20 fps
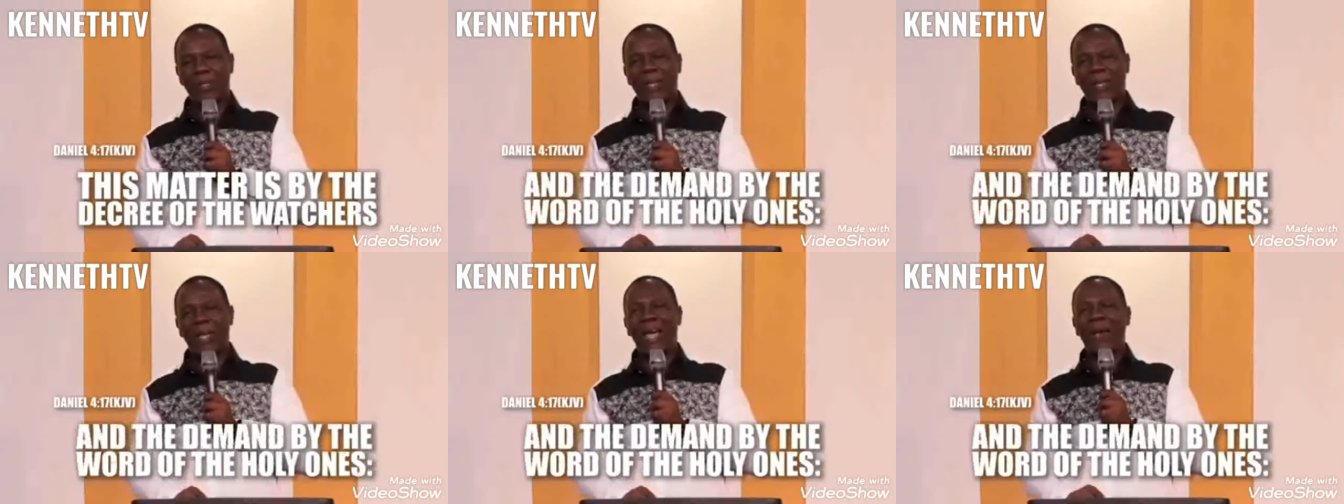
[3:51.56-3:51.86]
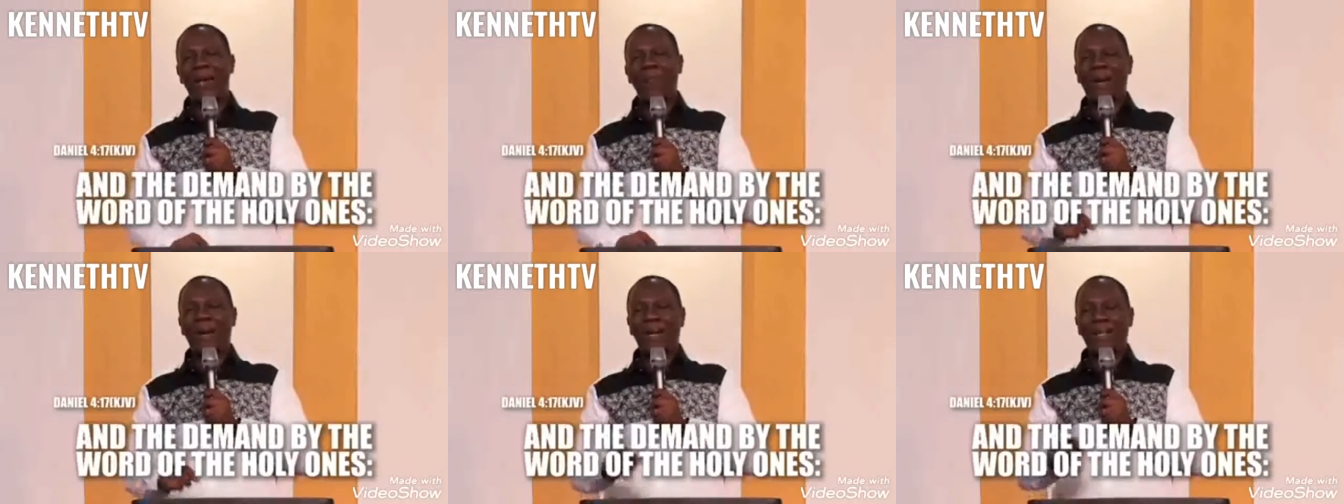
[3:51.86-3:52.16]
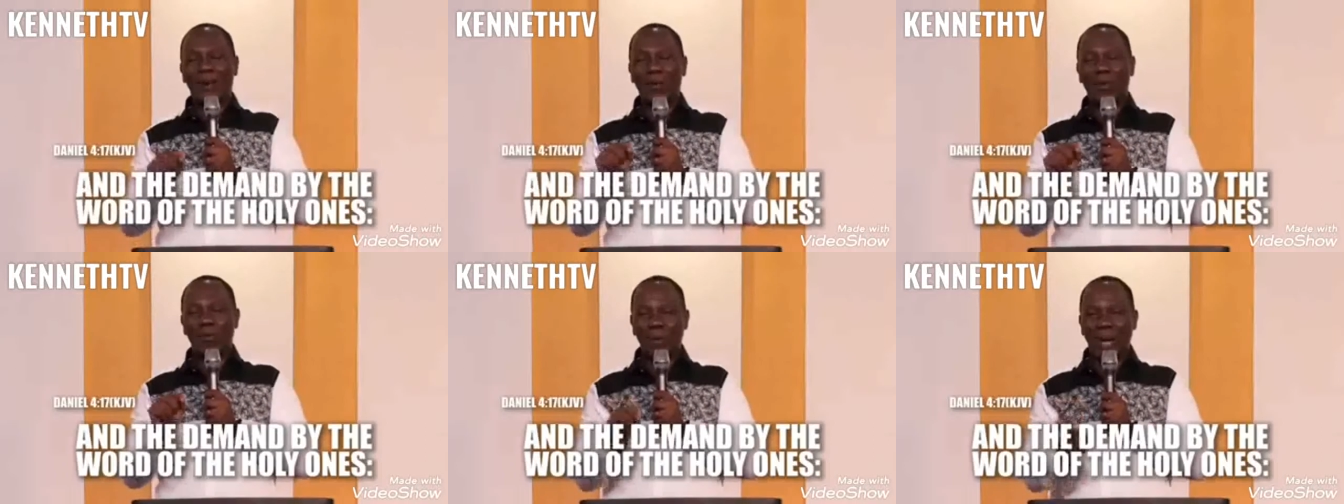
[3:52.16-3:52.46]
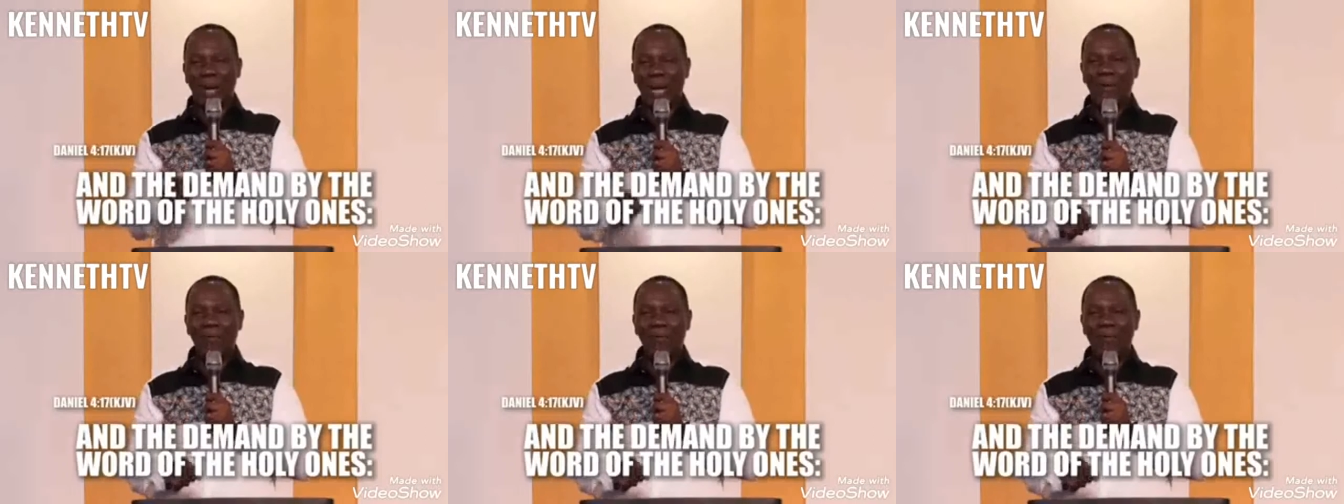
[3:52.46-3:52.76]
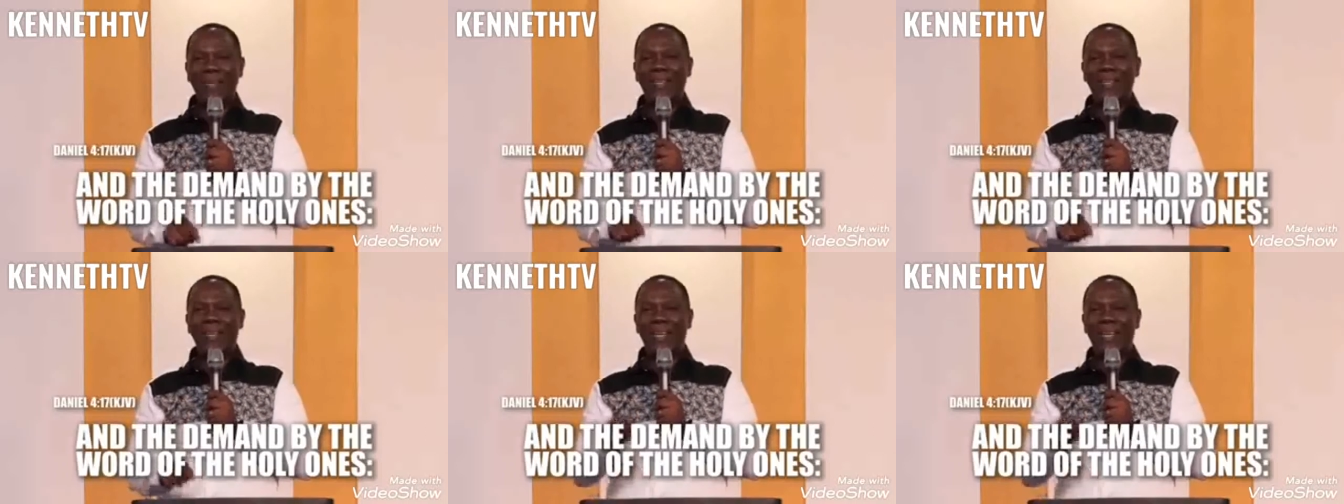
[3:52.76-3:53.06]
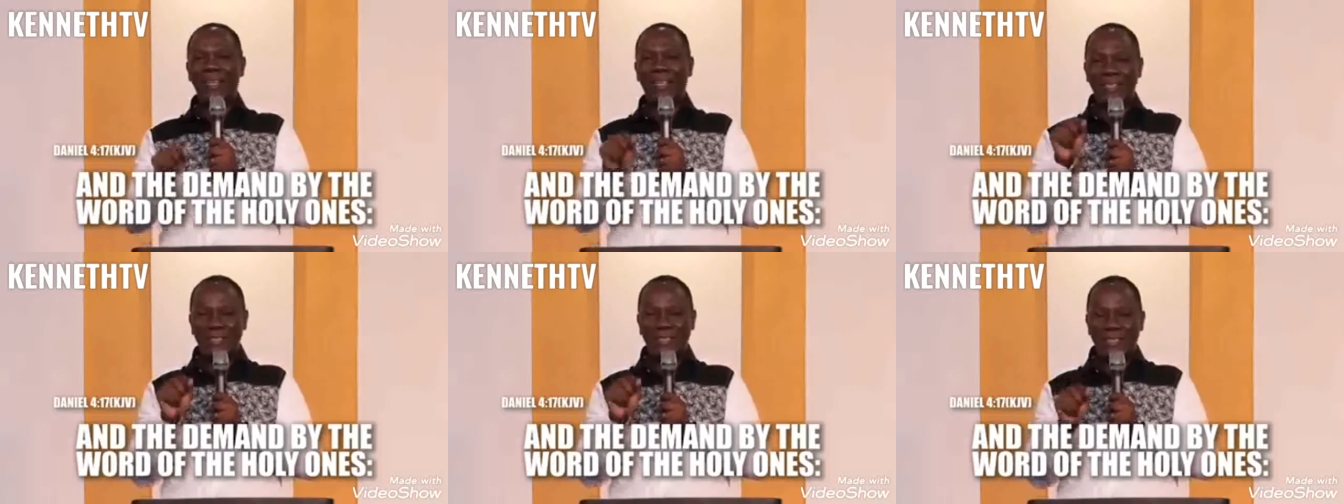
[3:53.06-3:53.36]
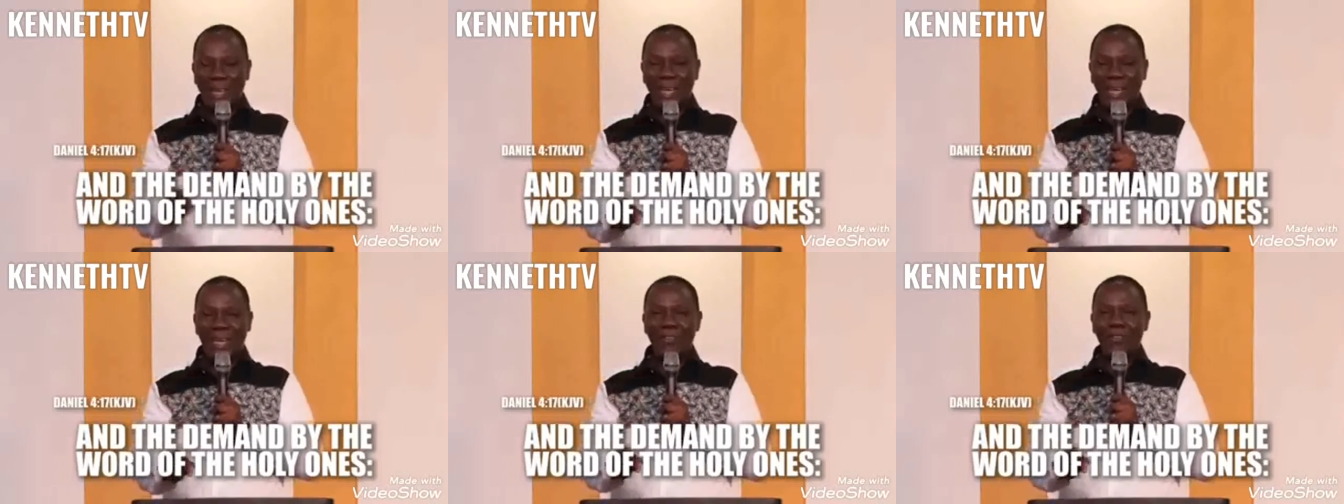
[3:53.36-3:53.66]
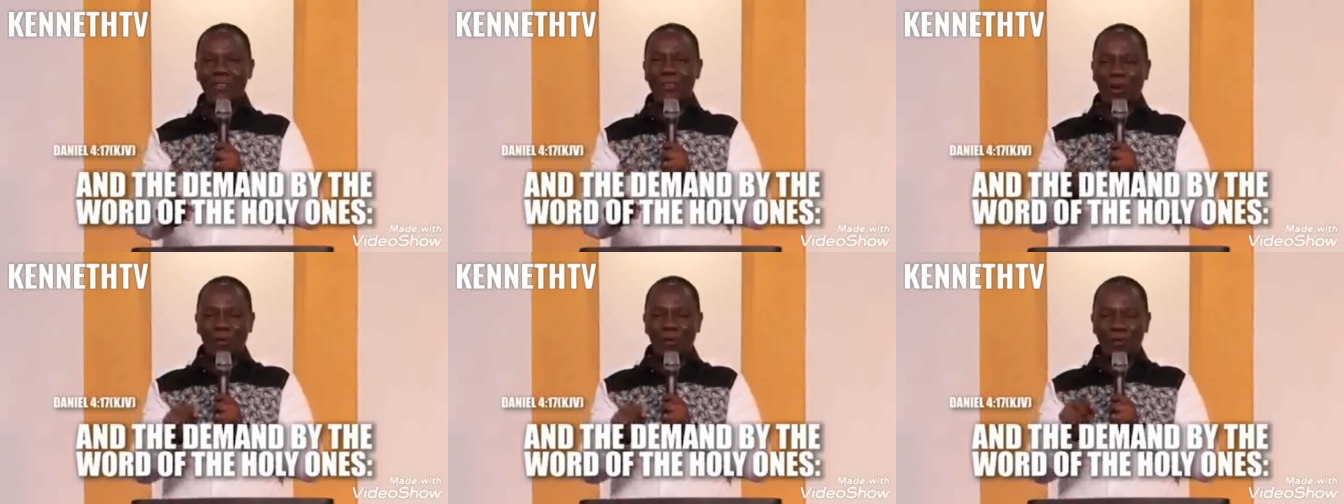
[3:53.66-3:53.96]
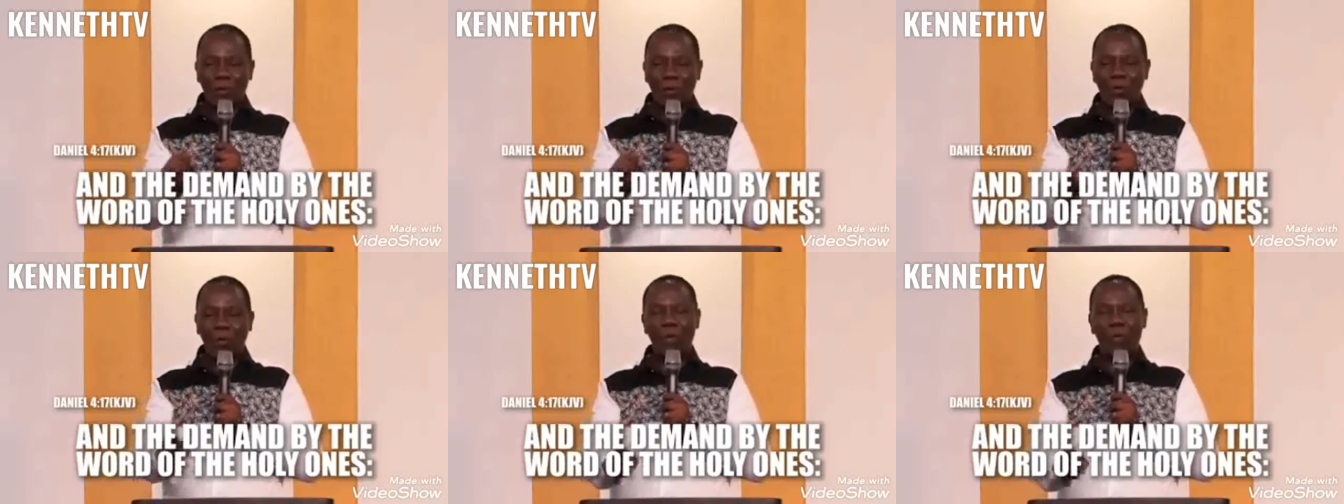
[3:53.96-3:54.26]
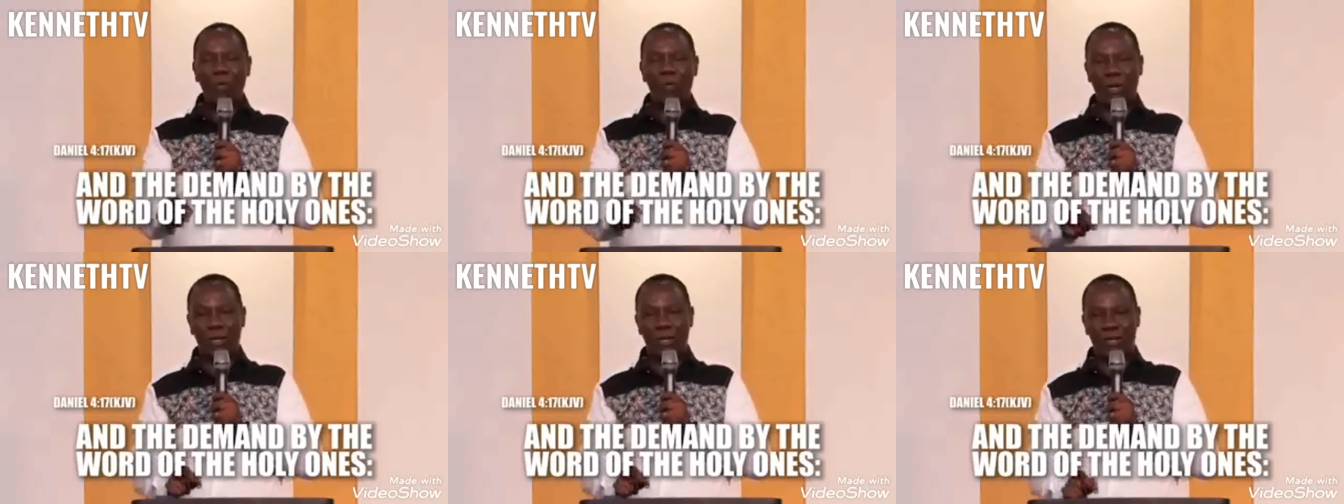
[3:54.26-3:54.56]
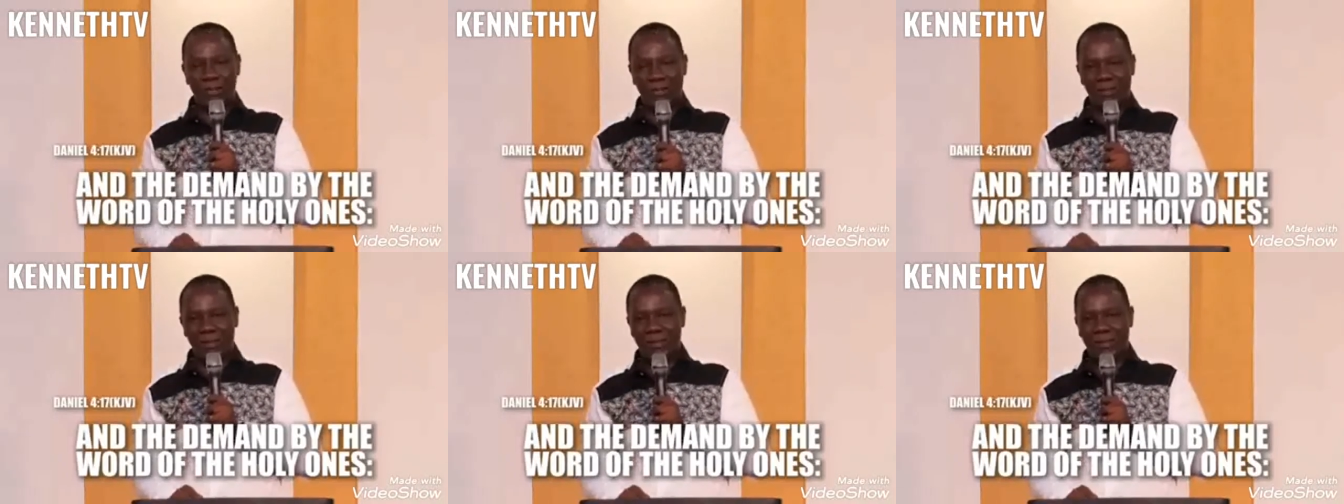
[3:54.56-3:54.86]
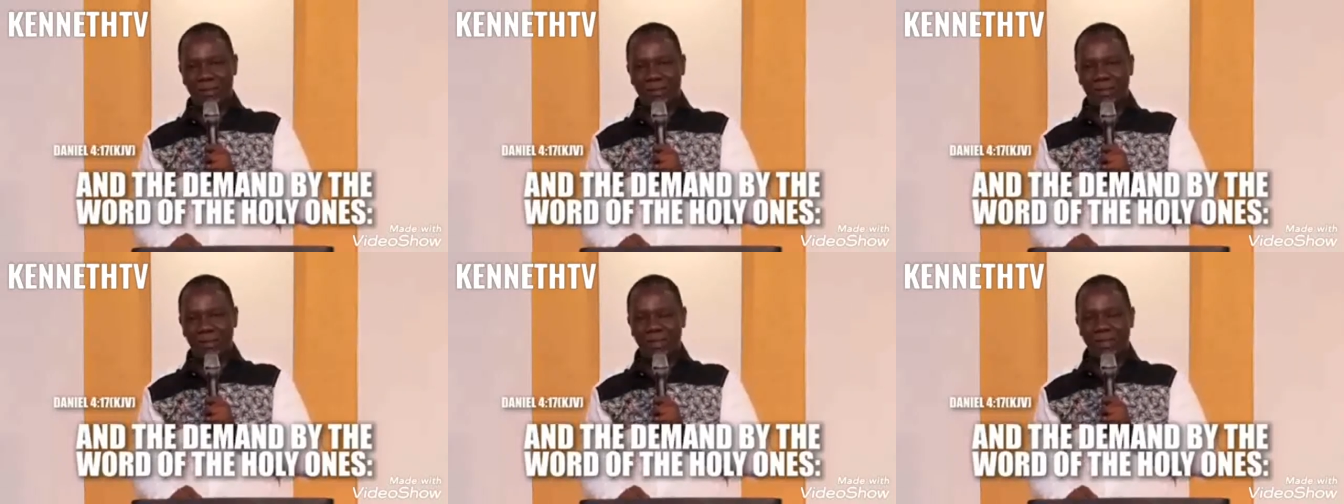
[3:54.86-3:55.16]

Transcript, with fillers: and by the word, by the intent of the holy ones